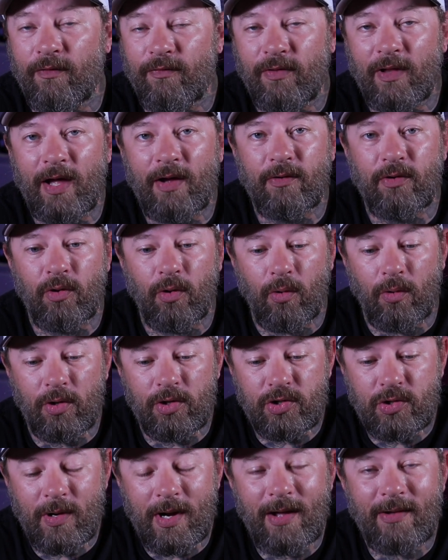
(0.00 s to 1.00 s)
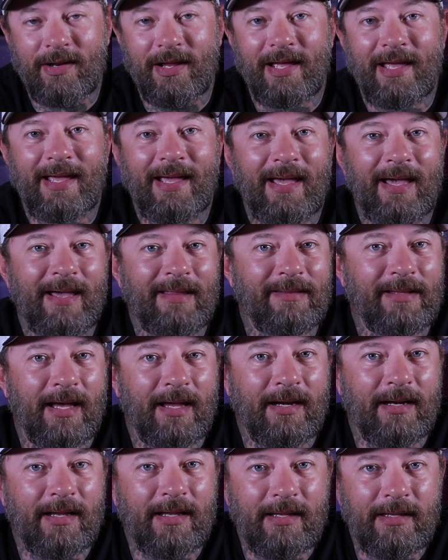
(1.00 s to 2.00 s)
flounder, or trout, and
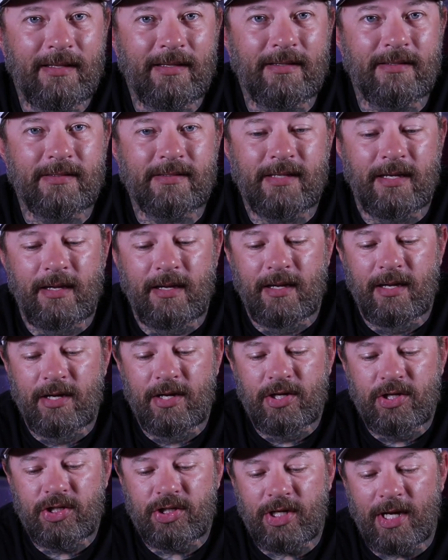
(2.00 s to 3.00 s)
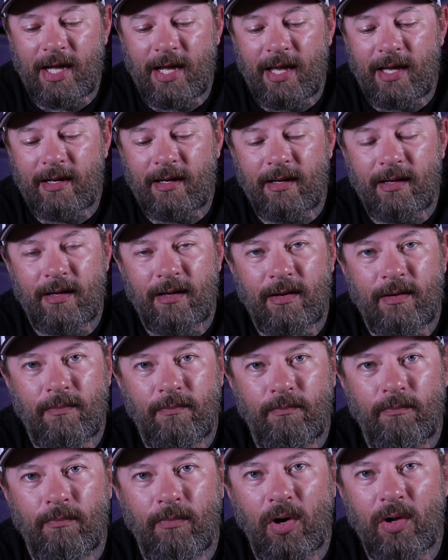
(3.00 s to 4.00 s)
that is shad,
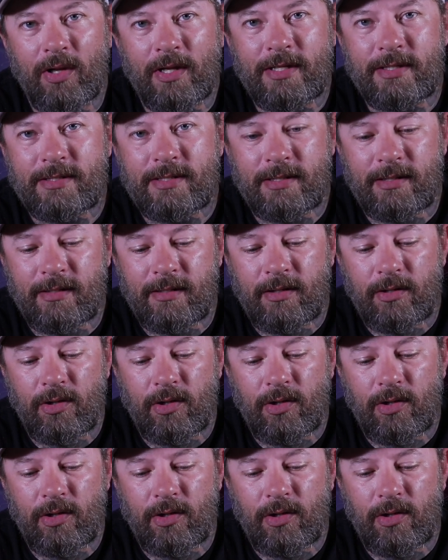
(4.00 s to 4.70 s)
mullet,